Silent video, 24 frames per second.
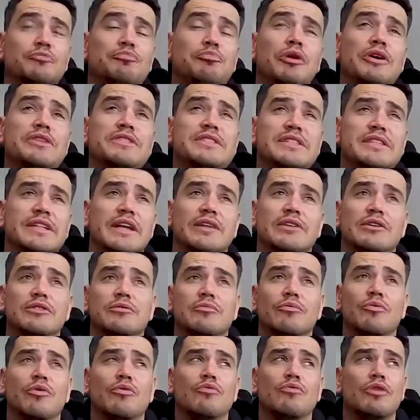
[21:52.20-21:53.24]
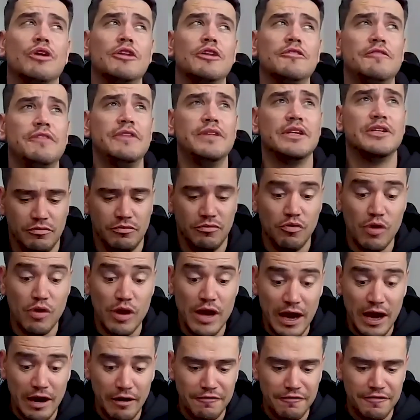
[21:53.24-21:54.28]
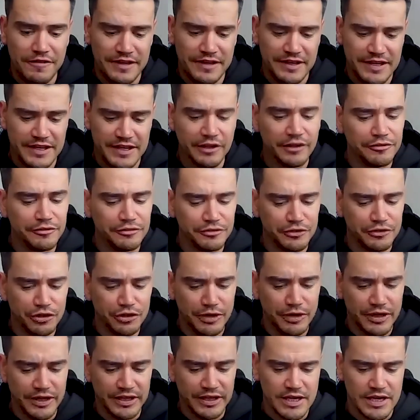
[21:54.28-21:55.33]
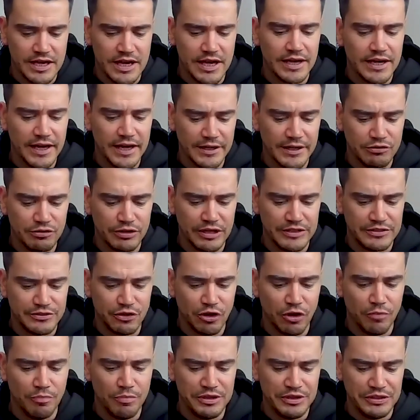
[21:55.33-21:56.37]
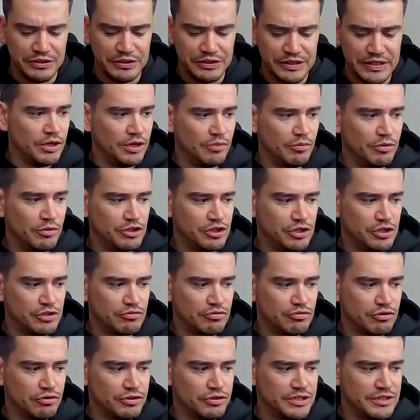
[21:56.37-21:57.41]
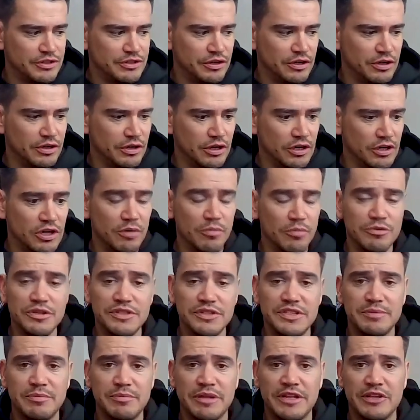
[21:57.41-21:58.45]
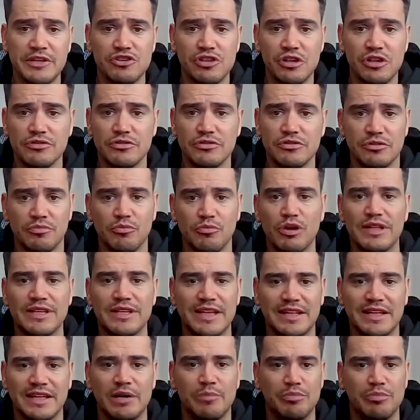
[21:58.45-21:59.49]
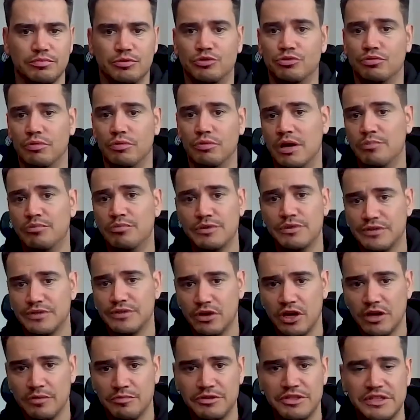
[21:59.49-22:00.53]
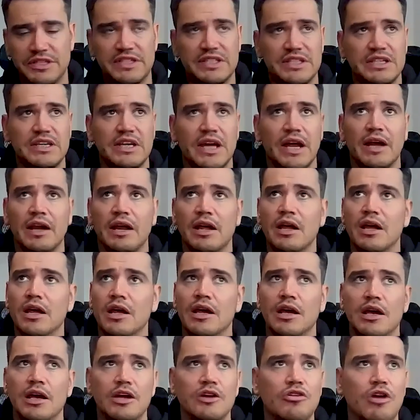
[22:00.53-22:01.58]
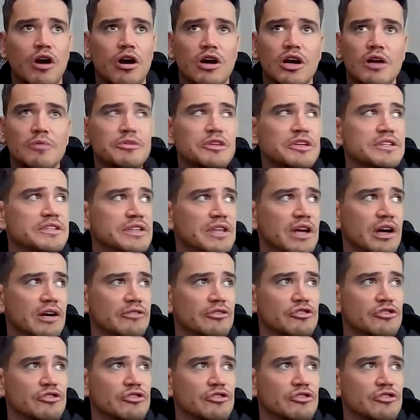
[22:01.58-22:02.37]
point in that. One thing that we are thinking of doing, I'd like to get your opinion on it. We just recruited a, a community manager, so someone that can help us to help with our community and you know, our community are not